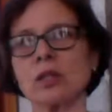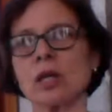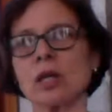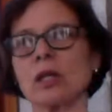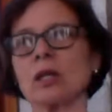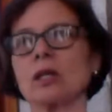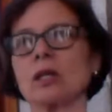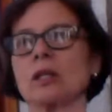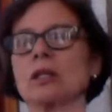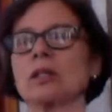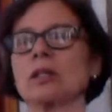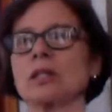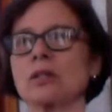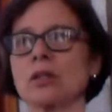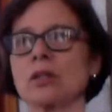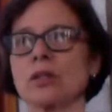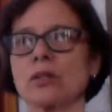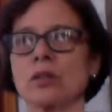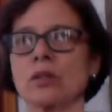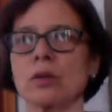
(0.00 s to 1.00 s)
And then it's
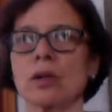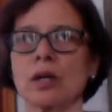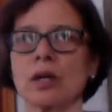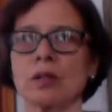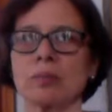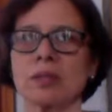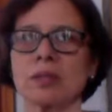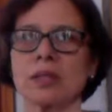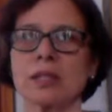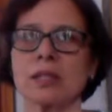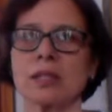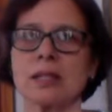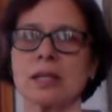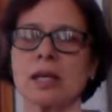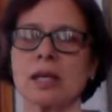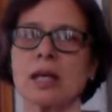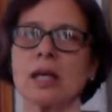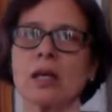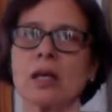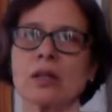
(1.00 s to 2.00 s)
also hard because
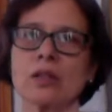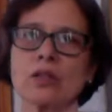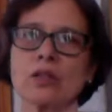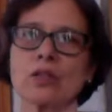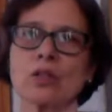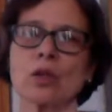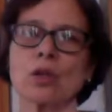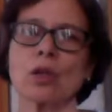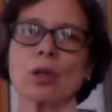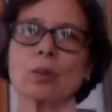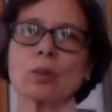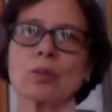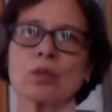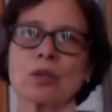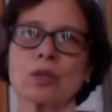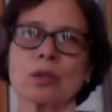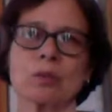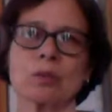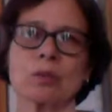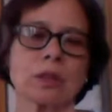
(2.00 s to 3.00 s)
there's terms that
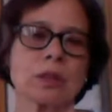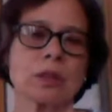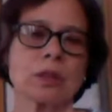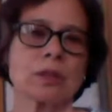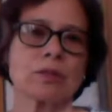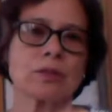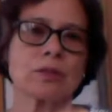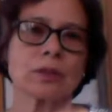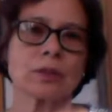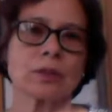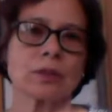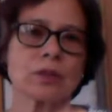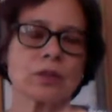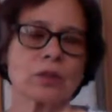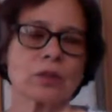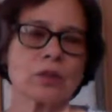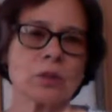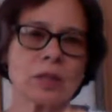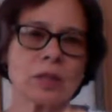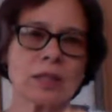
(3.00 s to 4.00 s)
are really difficult to
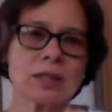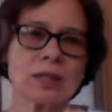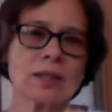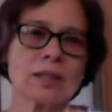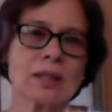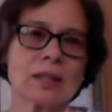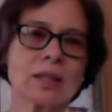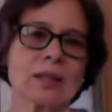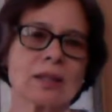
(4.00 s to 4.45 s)
translate,